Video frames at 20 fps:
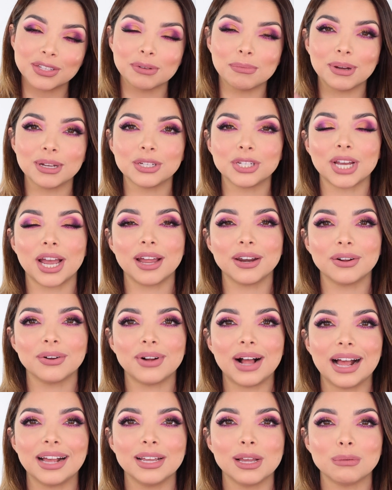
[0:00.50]
to my channel.
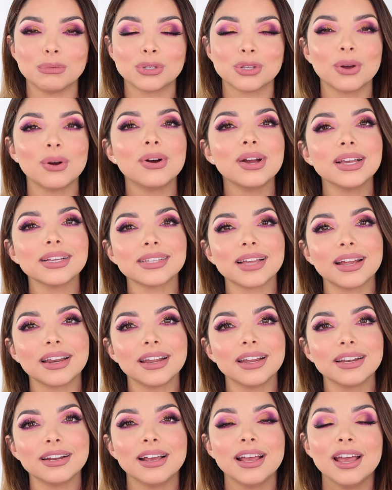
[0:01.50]
I am so
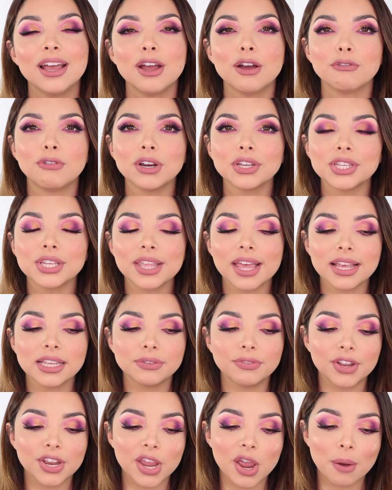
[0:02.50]
excited for
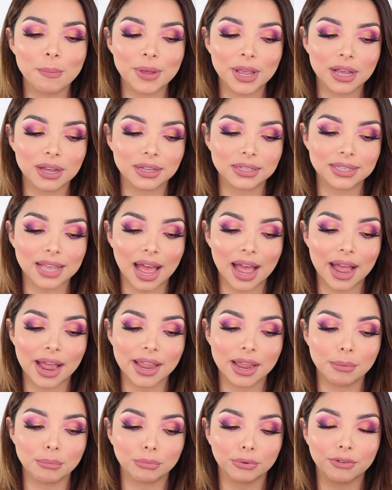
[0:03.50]
today's video because I
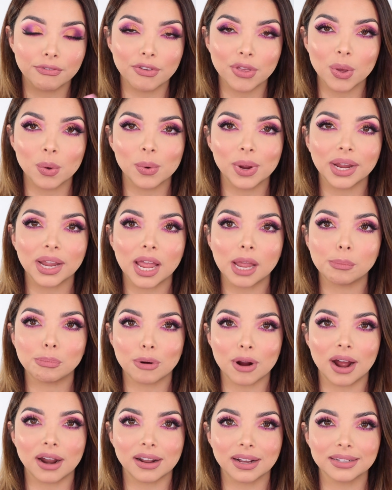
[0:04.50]
am reviewing a
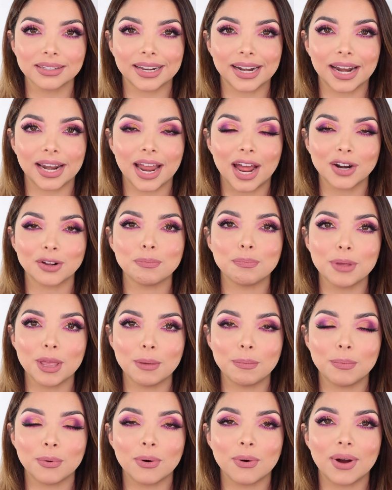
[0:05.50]
product that a lot of
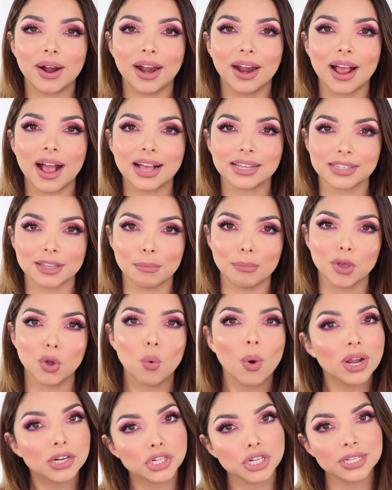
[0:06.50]
people are asking me
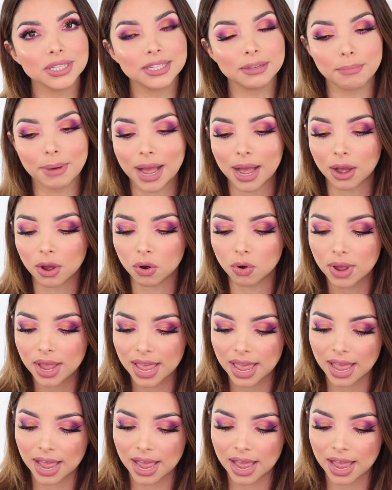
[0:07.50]
questions about,